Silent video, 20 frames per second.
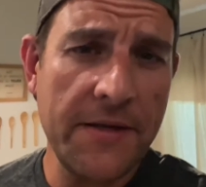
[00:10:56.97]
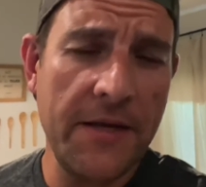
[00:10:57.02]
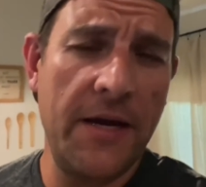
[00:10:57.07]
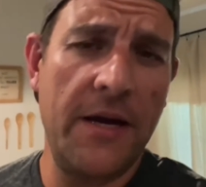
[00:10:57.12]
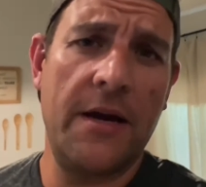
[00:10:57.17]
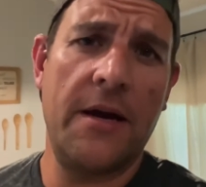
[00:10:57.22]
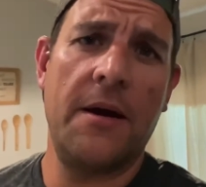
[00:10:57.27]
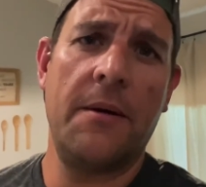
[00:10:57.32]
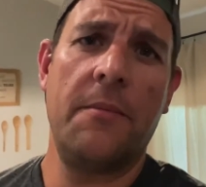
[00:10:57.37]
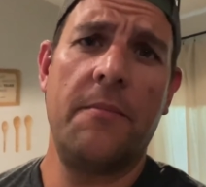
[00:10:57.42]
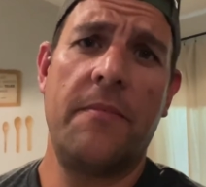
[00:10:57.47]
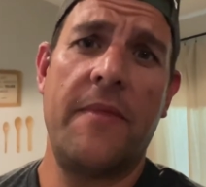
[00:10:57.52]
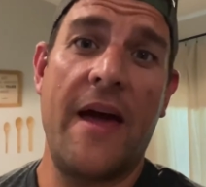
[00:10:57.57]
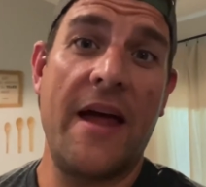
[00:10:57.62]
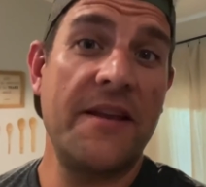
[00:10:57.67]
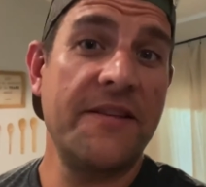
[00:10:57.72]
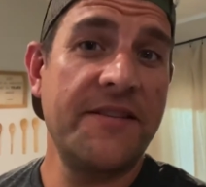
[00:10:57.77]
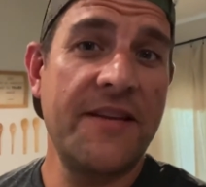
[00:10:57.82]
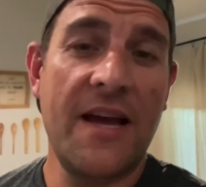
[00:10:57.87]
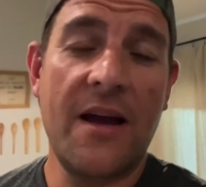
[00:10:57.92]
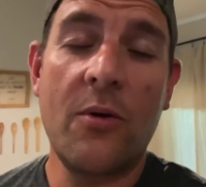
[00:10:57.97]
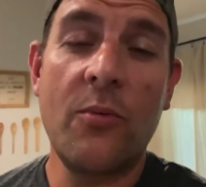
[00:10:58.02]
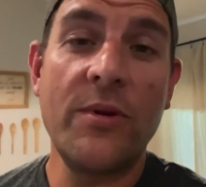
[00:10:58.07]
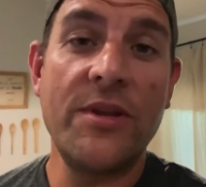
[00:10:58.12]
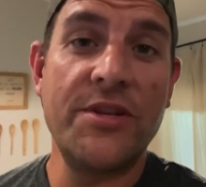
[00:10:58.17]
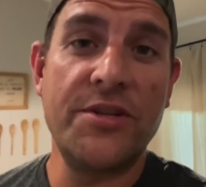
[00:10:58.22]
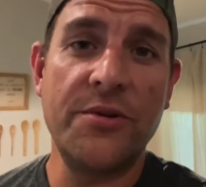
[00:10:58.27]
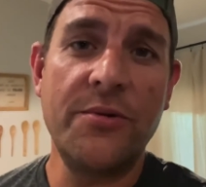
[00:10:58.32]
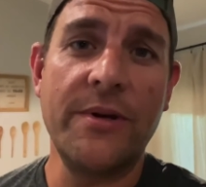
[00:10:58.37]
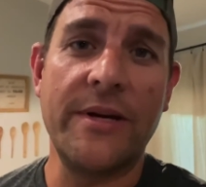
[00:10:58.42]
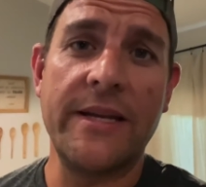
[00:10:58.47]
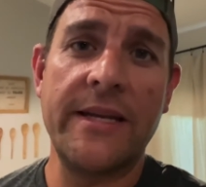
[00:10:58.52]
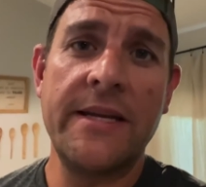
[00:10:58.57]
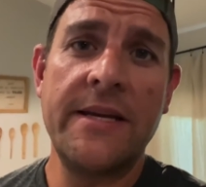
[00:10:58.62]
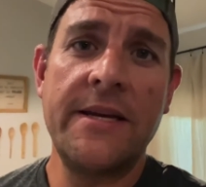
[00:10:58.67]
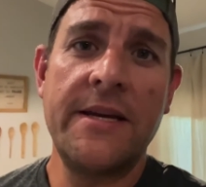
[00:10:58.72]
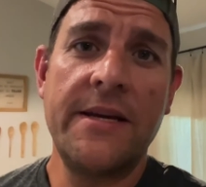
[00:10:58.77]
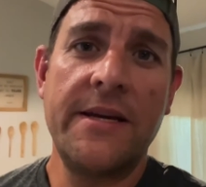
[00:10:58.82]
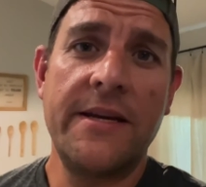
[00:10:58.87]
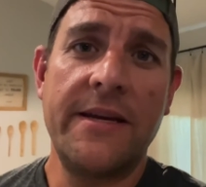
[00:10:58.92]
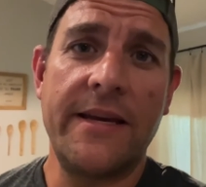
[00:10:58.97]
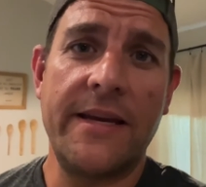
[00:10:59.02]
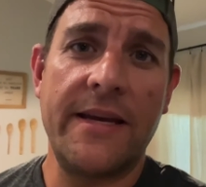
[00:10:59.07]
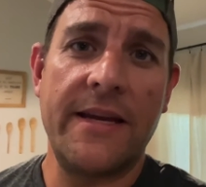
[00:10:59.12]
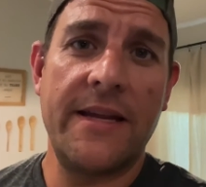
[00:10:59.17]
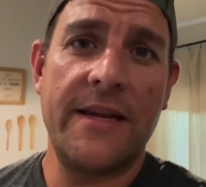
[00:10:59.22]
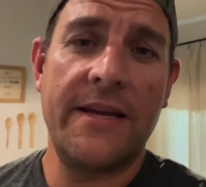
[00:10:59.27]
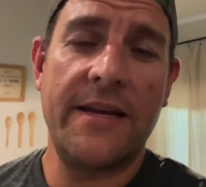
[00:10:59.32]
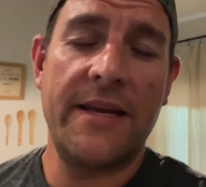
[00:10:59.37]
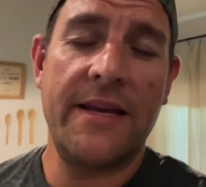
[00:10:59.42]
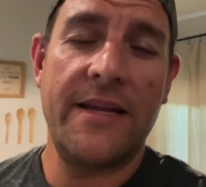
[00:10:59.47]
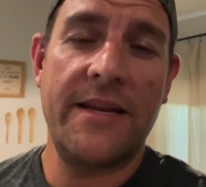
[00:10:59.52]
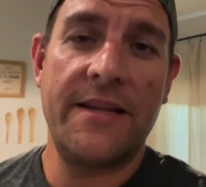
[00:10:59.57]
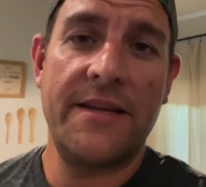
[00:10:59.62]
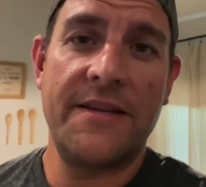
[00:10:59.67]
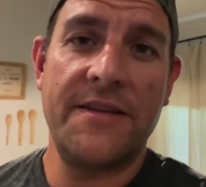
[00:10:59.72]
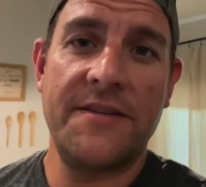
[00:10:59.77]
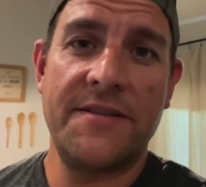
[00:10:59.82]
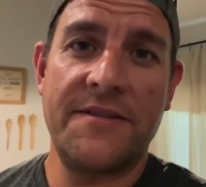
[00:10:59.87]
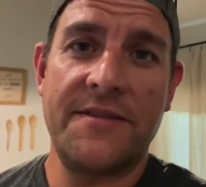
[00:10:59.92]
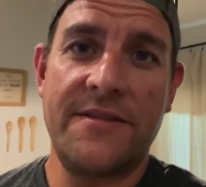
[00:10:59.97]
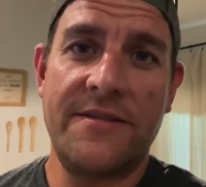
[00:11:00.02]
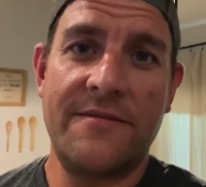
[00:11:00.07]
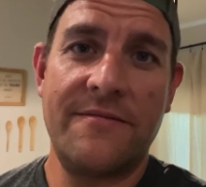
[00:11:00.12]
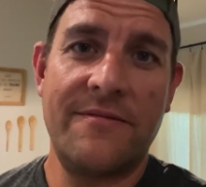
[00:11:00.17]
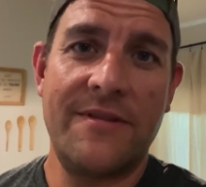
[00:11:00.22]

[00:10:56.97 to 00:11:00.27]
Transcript: that is how we do it, and it's